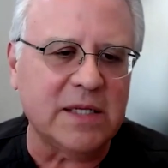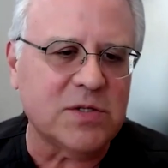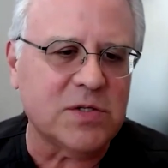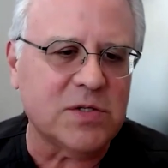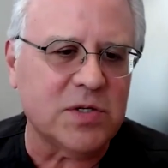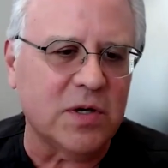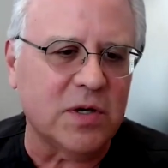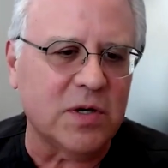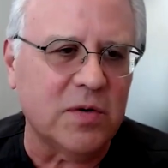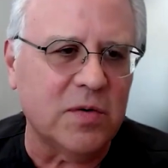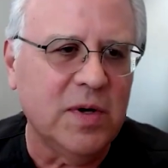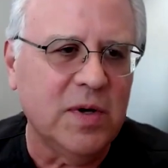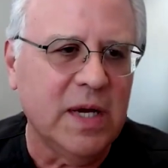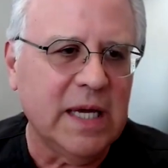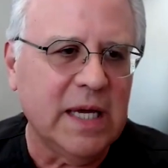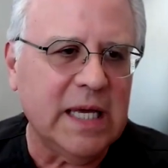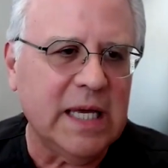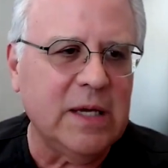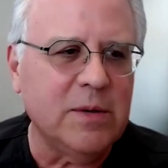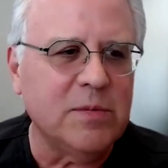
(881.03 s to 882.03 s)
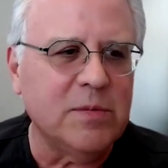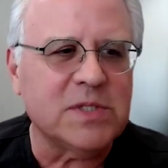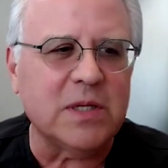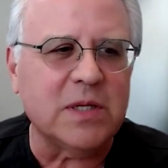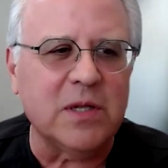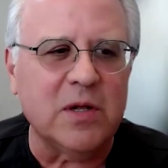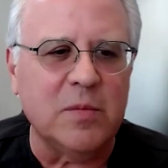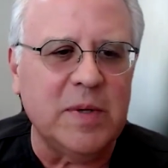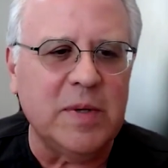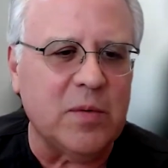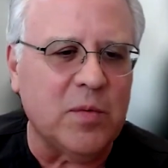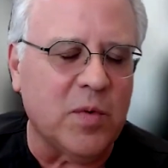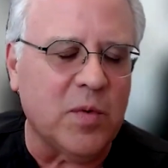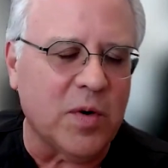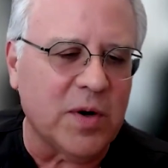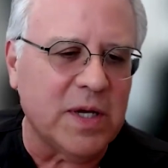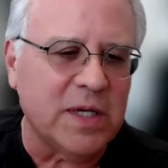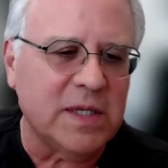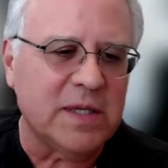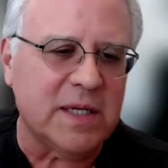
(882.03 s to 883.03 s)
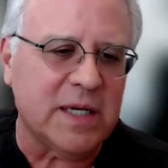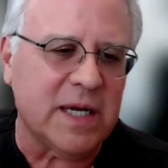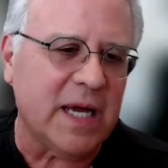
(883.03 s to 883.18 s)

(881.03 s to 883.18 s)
So he was a little bit worried that